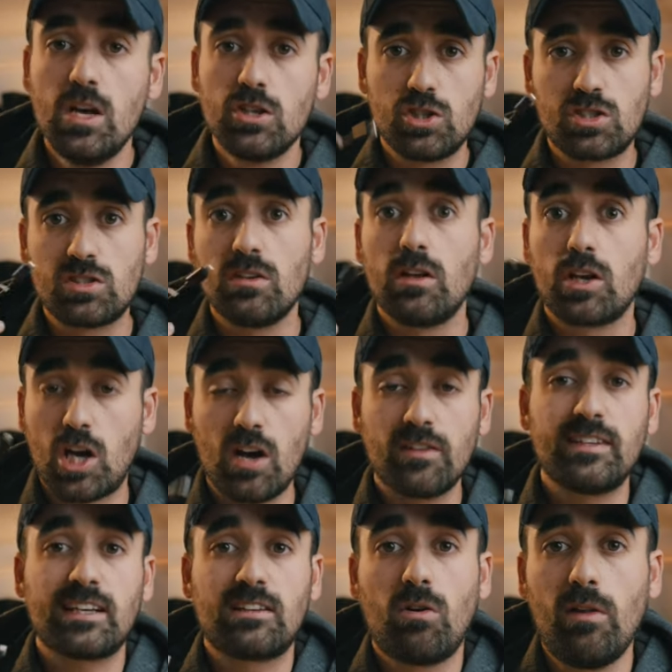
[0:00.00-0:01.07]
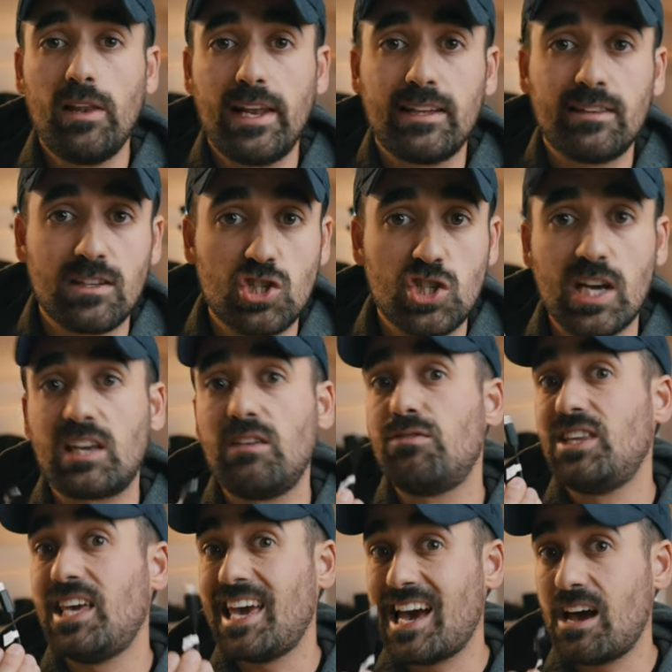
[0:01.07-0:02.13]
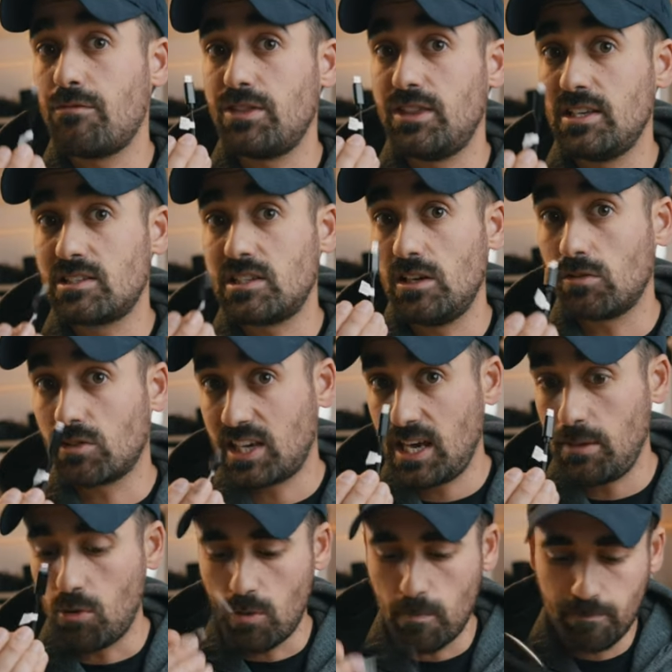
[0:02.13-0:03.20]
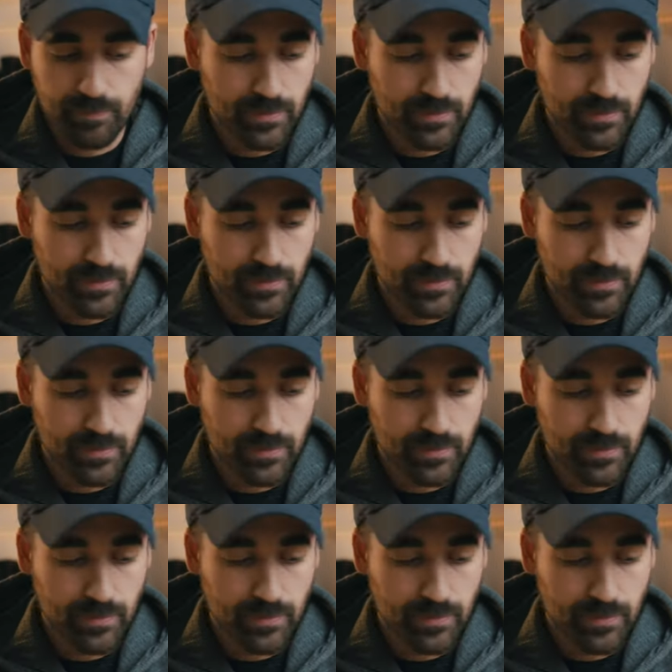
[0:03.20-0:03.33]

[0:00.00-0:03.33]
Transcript: Just contact Hollyland and check if they have this little cable.